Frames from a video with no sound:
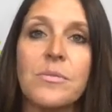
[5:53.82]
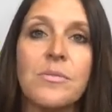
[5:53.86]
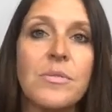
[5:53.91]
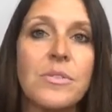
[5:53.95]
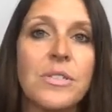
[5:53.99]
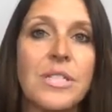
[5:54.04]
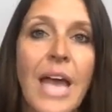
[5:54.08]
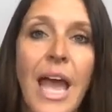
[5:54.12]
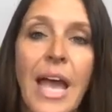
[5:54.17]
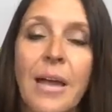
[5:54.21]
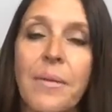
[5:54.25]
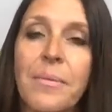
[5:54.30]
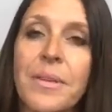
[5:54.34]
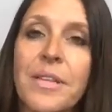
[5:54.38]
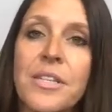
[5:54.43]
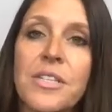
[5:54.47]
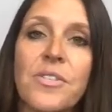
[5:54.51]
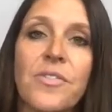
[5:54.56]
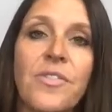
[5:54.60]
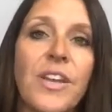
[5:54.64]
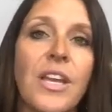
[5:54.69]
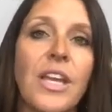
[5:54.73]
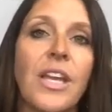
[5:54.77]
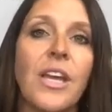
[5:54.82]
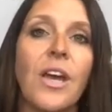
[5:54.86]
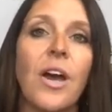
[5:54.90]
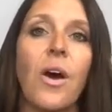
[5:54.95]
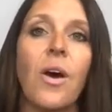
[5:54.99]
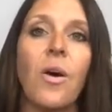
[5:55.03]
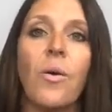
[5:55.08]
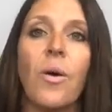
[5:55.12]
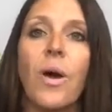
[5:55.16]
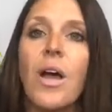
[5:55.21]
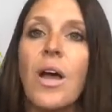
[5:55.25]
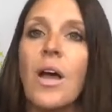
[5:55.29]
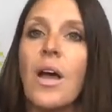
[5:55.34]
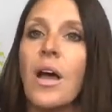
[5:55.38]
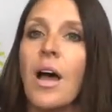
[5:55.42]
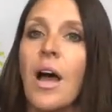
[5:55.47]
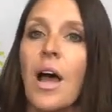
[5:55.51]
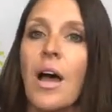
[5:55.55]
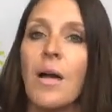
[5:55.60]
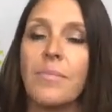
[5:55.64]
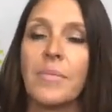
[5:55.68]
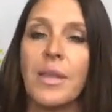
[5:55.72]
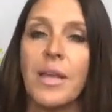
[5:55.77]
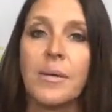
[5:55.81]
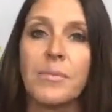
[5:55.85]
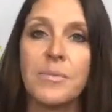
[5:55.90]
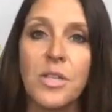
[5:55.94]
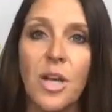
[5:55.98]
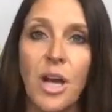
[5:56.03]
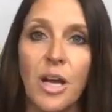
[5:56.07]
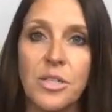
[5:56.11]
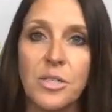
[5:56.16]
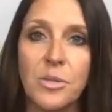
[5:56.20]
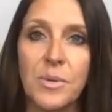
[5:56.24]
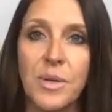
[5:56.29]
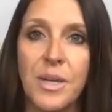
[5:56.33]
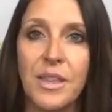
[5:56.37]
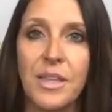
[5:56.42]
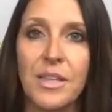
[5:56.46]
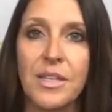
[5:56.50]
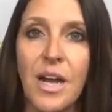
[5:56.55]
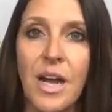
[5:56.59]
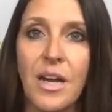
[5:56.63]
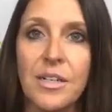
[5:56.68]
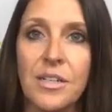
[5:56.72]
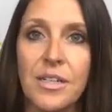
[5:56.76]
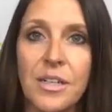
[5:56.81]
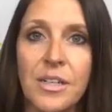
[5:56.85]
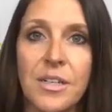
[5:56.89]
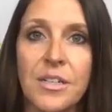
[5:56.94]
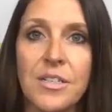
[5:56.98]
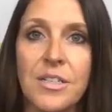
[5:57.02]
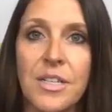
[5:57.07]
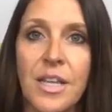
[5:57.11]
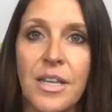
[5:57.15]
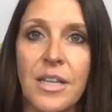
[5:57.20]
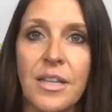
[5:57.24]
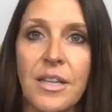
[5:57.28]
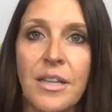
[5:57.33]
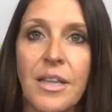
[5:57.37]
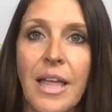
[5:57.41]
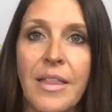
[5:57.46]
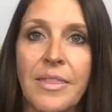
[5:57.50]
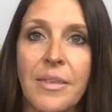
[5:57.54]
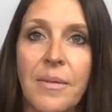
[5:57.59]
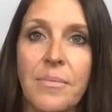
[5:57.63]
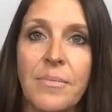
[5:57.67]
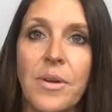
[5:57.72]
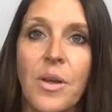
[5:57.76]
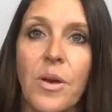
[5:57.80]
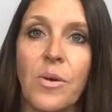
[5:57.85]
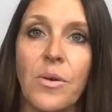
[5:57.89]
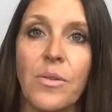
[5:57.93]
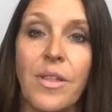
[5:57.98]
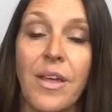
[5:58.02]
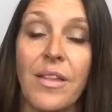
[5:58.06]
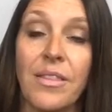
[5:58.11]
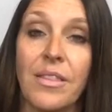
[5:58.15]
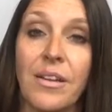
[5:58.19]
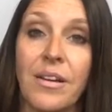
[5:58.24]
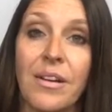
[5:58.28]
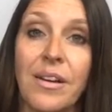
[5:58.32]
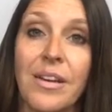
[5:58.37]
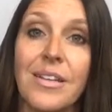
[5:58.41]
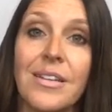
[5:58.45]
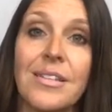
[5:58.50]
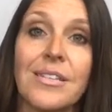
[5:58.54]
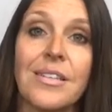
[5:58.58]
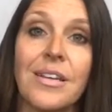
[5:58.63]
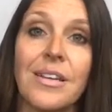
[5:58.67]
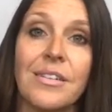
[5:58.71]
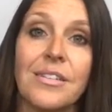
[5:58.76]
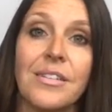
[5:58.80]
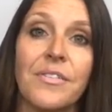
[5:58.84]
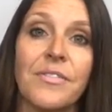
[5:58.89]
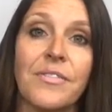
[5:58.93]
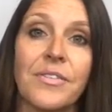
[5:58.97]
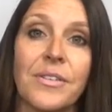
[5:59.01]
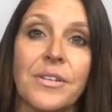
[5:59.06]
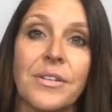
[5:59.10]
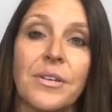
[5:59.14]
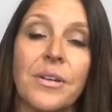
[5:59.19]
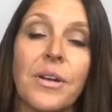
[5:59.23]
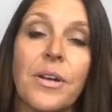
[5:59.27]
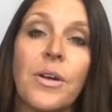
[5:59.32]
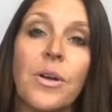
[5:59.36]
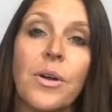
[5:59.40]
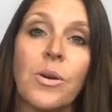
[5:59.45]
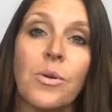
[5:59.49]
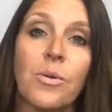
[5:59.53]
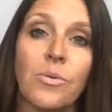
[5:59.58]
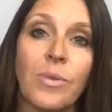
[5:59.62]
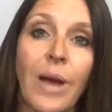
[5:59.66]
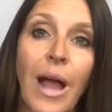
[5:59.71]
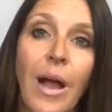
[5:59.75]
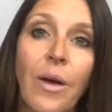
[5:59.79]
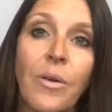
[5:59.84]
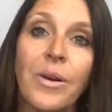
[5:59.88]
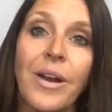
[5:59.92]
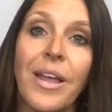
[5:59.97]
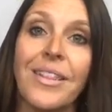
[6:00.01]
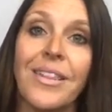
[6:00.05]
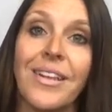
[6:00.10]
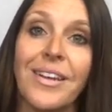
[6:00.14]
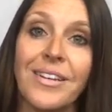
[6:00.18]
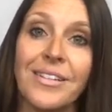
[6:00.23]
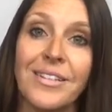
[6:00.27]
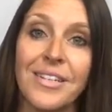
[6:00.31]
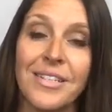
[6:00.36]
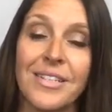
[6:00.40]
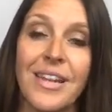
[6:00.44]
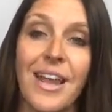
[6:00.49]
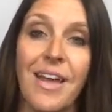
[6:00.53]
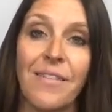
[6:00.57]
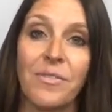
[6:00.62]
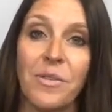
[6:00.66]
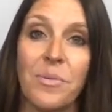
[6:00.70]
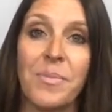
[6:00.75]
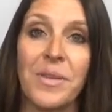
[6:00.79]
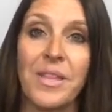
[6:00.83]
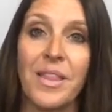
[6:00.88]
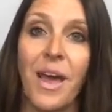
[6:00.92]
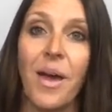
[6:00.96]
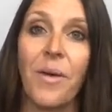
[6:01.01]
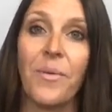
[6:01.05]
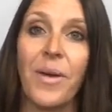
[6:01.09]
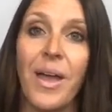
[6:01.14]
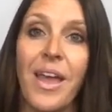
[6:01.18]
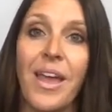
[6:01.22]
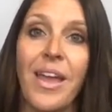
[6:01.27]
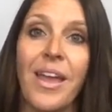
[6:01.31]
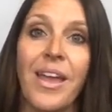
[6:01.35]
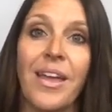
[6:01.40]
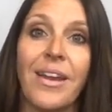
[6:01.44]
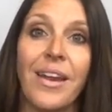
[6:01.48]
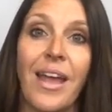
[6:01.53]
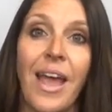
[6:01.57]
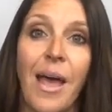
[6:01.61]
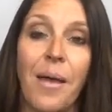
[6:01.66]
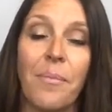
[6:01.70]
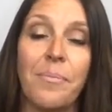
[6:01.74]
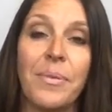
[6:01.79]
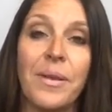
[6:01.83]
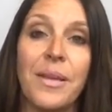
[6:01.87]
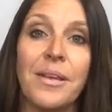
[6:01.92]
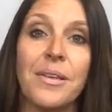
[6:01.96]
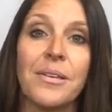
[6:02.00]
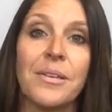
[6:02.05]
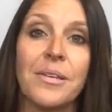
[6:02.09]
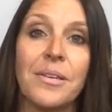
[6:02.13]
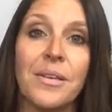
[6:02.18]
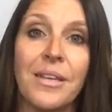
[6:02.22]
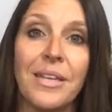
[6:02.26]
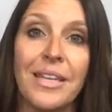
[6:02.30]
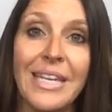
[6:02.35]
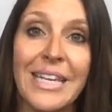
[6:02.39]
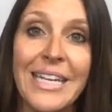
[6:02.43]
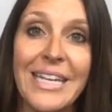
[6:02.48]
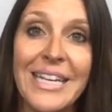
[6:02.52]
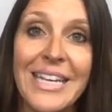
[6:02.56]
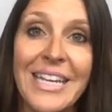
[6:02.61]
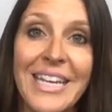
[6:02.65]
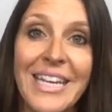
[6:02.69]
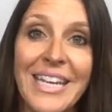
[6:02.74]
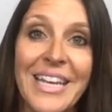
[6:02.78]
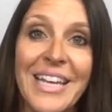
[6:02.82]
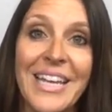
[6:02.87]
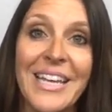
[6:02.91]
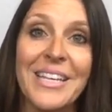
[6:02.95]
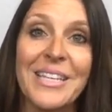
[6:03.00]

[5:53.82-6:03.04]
Tag them in this video, let them talk to one of the doctors and let them know that there is a different route and that it doesn't have to be that way, and happy eating,